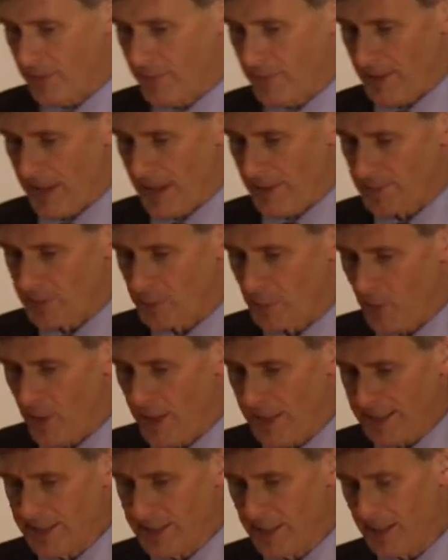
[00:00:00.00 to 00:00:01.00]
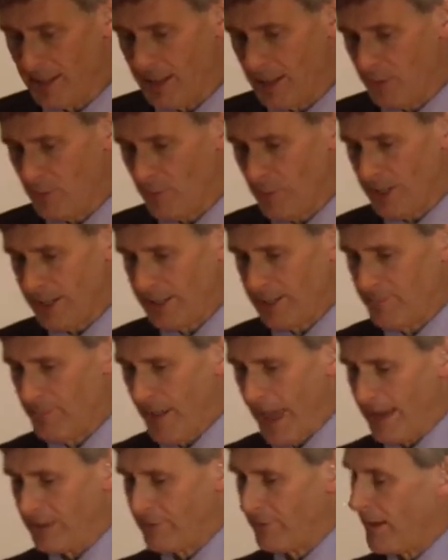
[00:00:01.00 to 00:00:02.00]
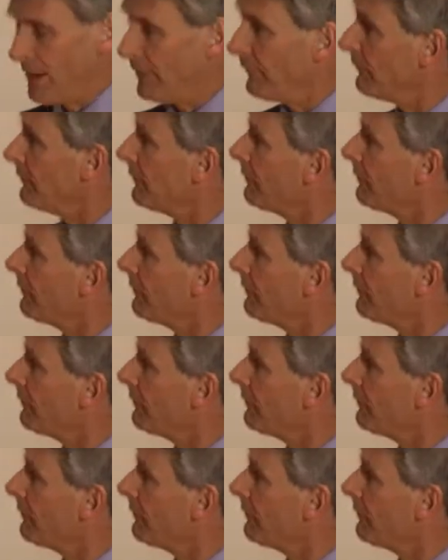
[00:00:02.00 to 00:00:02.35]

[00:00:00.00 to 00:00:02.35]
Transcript: perhaps wider backgrounds.